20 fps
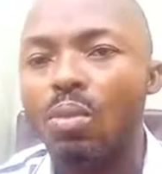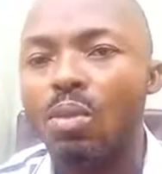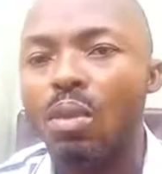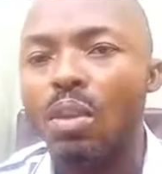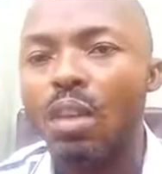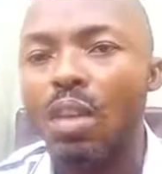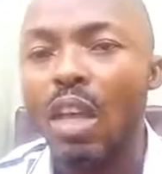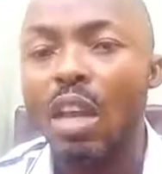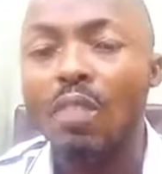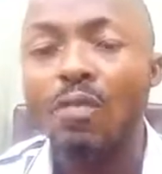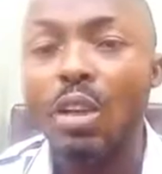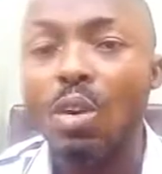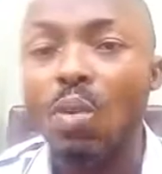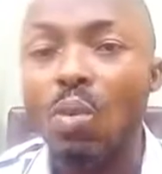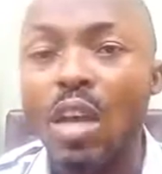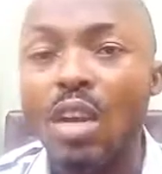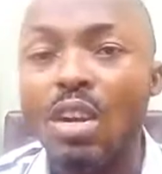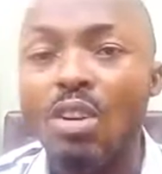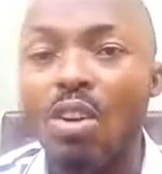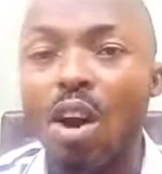If it
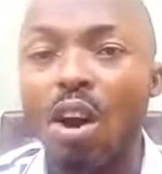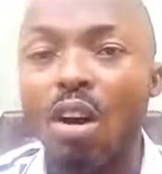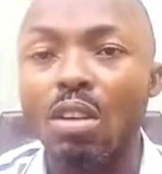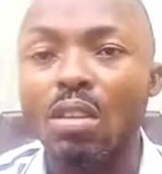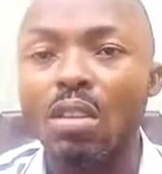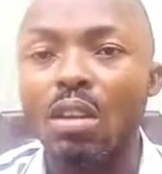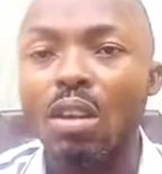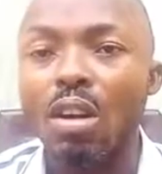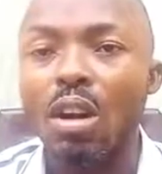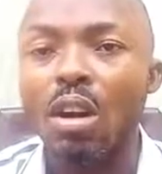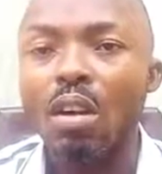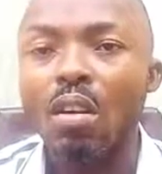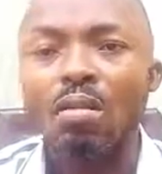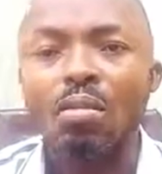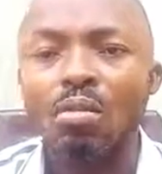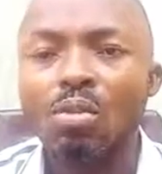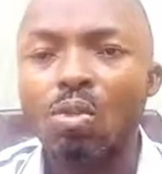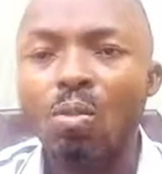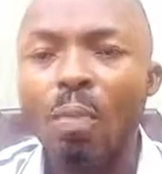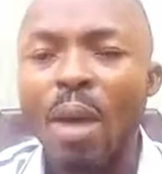will not,
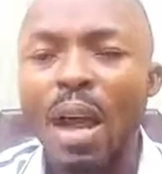you make